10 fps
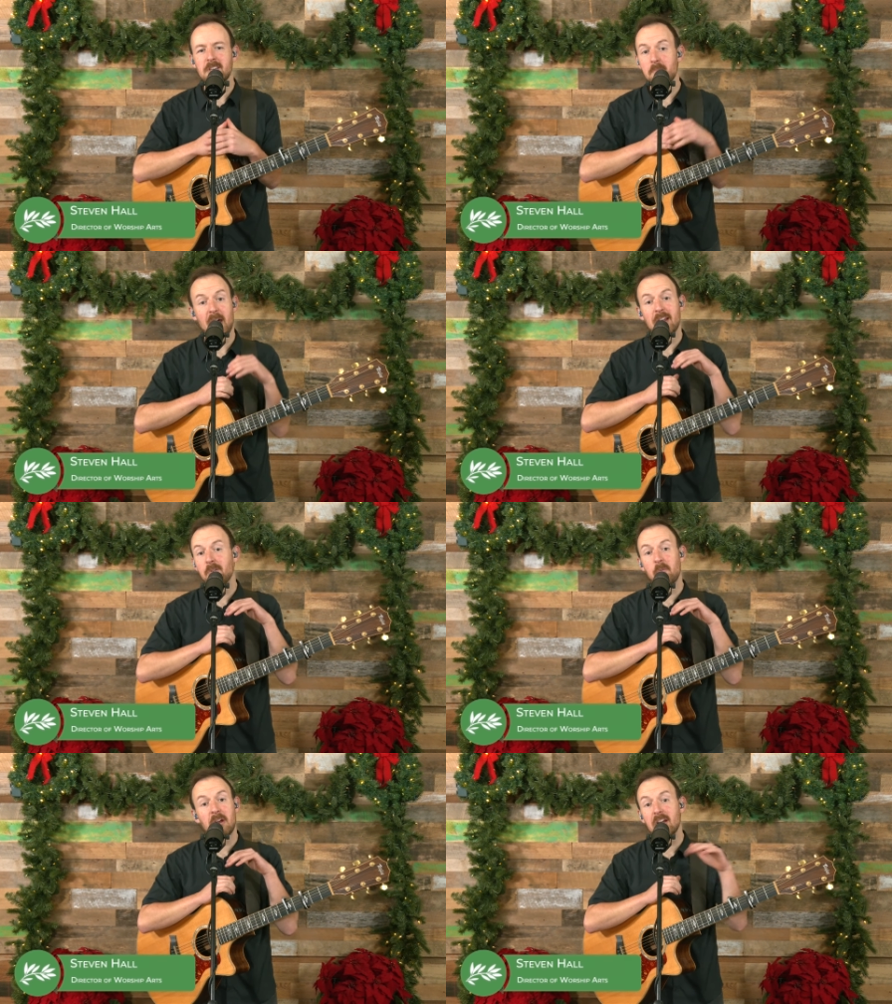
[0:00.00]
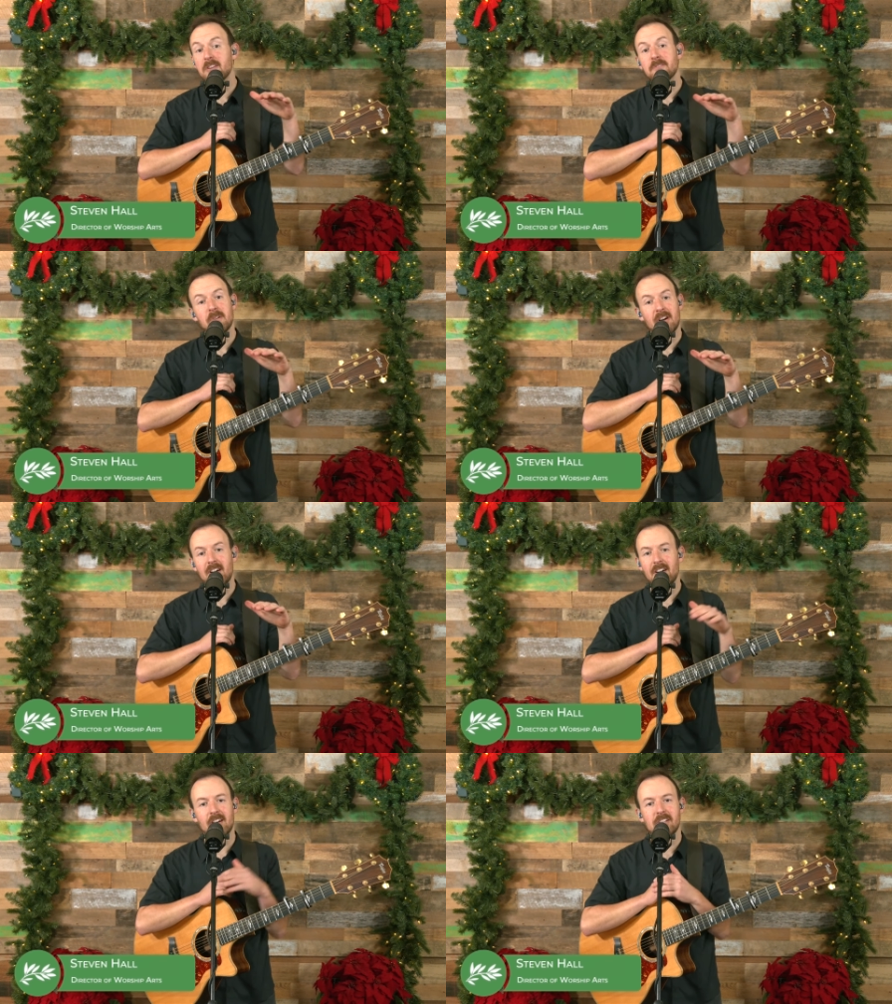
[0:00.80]
No matter where you
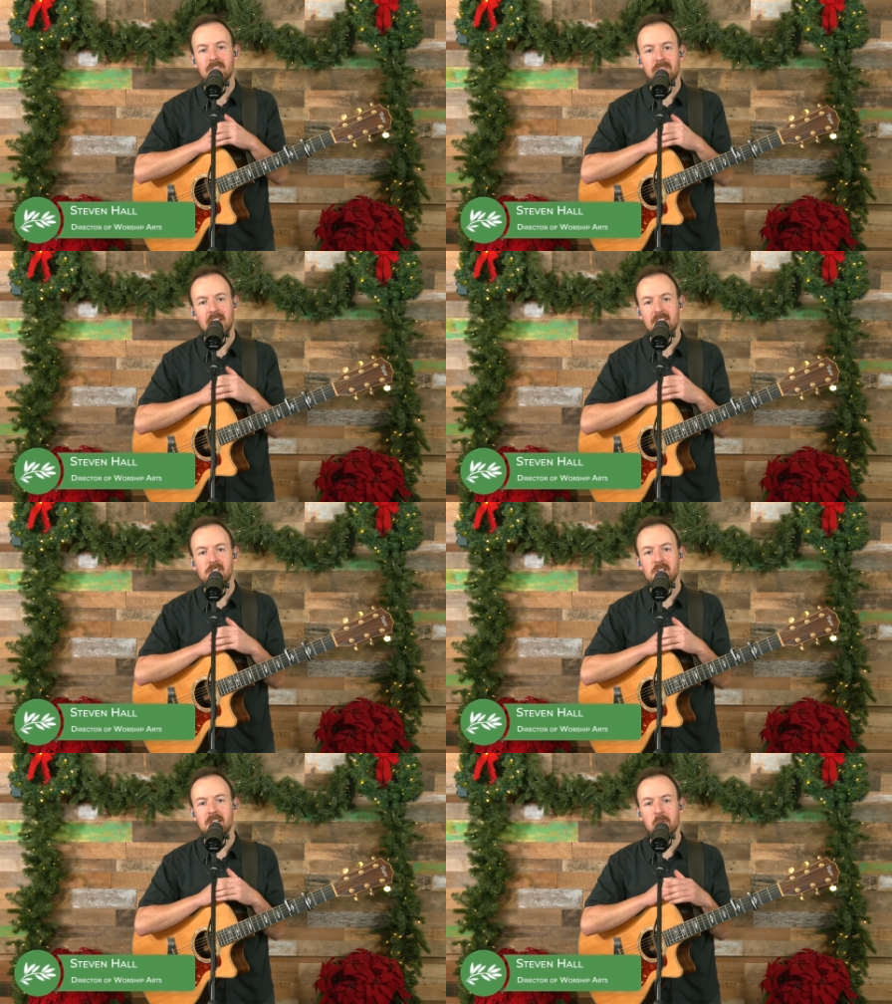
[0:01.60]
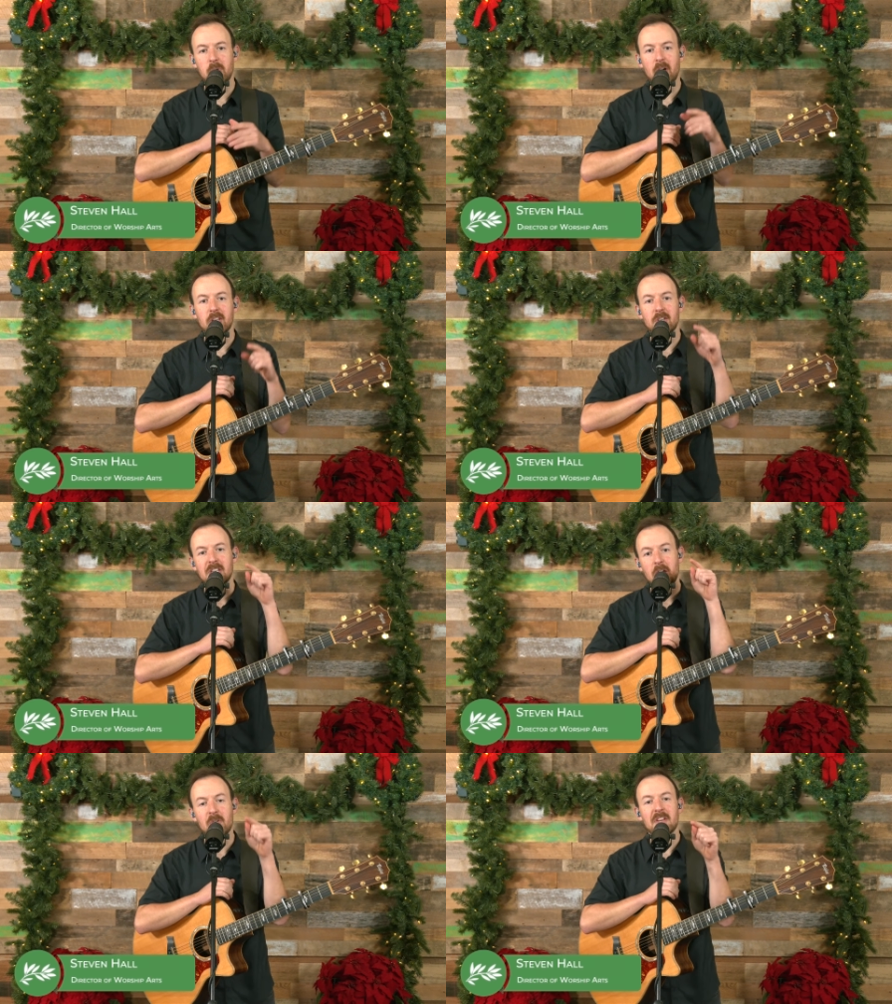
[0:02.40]
are on your faith journey, we want you to
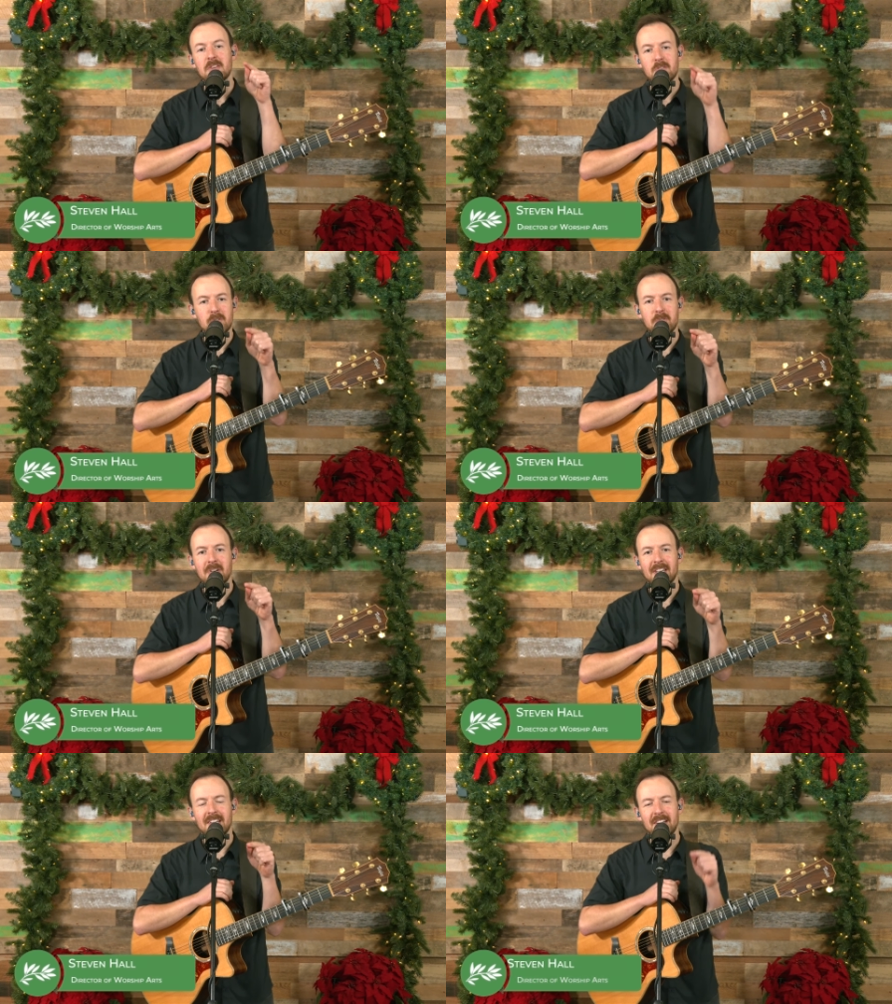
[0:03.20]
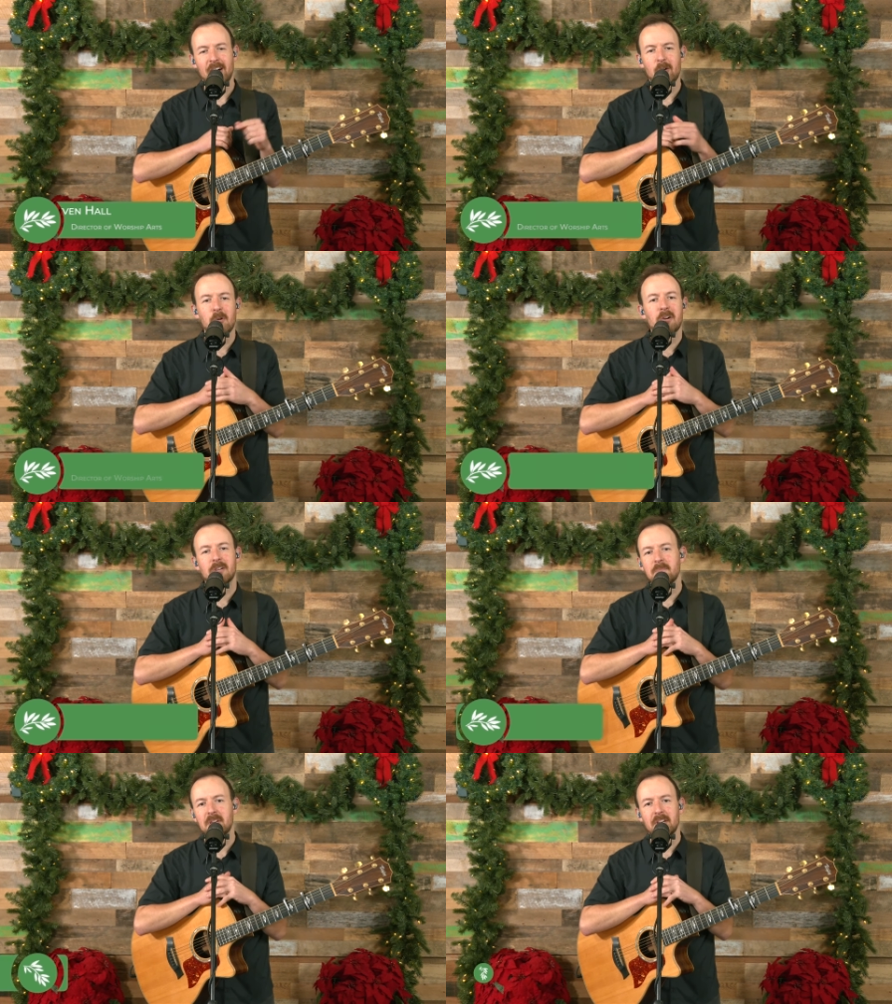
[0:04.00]
know that you are
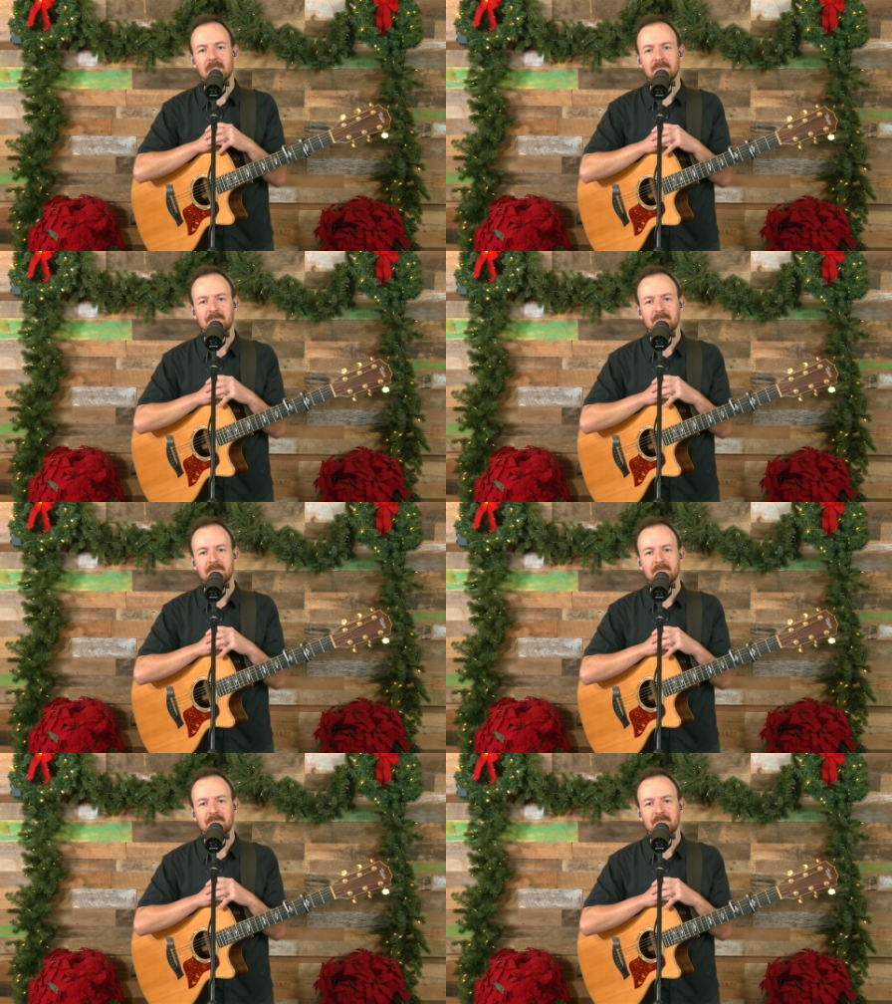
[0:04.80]
welcome here.